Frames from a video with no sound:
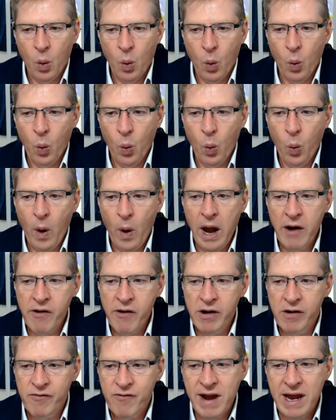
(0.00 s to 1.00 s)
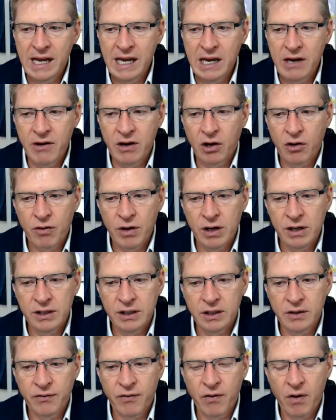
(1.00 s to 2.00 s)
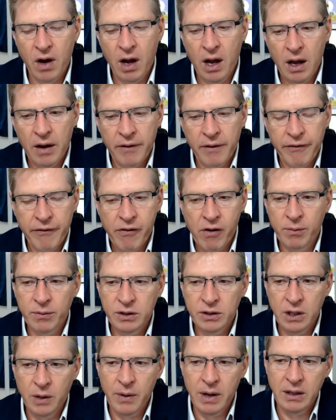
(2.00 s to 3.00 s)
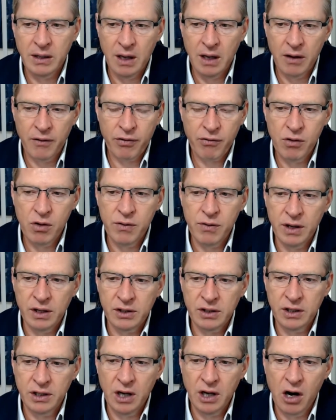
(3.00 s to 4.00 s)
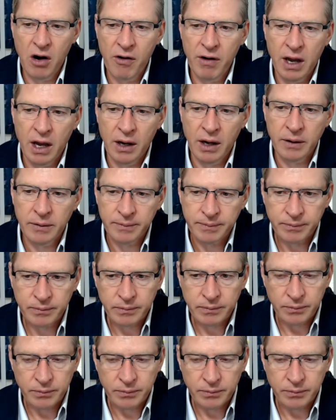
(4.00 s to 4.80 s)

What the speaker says: Where it really increases from, so through this scenario,